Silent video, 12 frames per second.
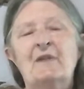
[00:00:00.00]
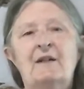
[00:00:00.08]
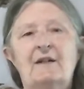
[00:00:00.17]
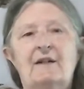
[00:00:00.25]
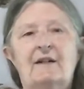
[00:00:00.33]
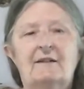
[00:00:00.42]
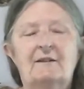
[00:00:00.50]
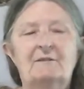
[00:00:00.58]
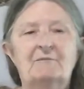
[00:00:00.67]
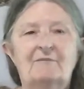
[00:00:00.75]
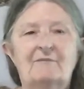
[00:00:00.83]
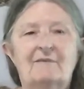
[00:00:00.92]

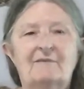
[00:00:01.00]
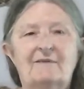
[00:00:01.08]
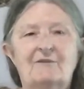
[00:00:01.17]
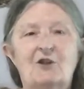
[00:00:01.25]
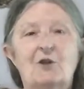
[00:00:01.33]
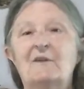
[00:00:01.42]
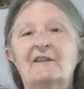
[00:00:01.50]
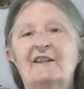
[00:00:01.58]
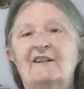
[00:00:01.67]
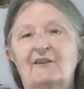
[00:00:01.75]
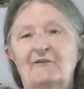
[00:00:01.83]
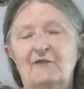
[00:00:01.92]
No one can
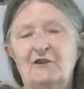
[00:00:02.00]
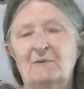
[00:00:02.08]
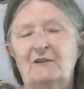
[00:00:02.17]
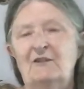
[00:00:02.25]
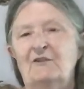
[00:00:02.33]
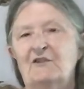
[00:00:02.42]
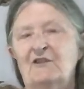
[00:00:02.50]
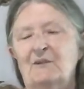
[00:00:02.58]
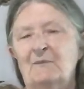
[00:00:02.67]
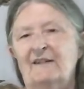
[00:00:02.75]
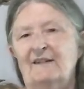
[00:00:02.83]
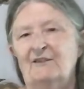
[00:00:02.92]
convince me to do
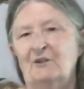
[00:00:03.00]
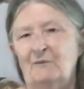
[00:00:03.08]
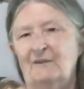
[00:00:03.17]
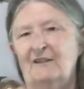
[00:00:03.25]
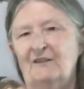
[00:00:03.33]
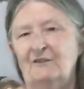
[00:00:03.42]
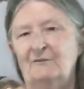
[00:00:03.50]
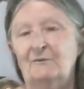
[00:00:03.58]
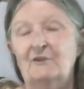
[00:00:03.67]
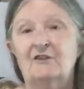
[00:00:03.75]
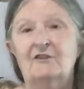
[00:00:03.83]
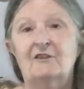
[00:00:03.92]
something I don't want to do, which
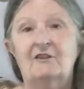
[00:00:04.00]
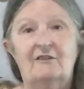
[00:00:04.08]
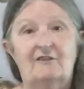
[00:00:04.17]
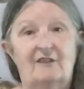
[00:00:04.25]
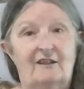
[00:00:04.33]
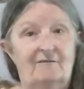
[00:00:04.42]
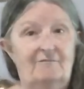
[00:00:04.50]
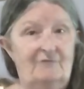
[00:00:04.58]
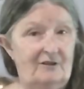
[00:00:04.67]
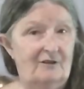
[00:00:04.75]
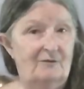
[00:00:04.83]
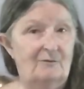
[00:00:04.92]
is a good thing. You
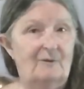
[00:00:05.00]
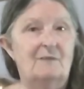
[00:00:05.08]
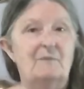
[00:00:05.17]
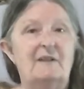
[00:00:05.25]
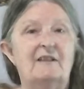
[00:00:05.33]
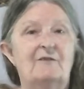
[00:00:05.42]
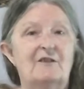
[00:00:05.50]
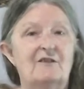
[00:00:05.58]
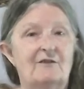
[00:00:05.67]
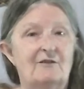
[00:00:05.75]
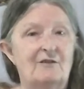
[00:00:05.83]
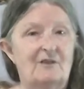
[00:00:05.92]
don't want to be convinced to
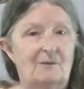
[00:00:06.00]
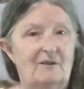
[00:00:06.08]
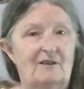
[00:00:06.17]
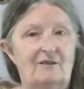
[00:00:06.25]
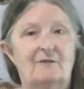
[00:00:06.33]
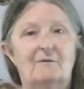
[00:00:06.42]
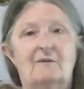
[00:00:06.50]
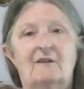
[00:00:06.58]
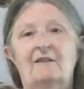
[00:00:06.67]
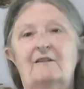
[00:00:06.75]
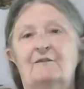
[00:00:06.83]
do something you don't want to do.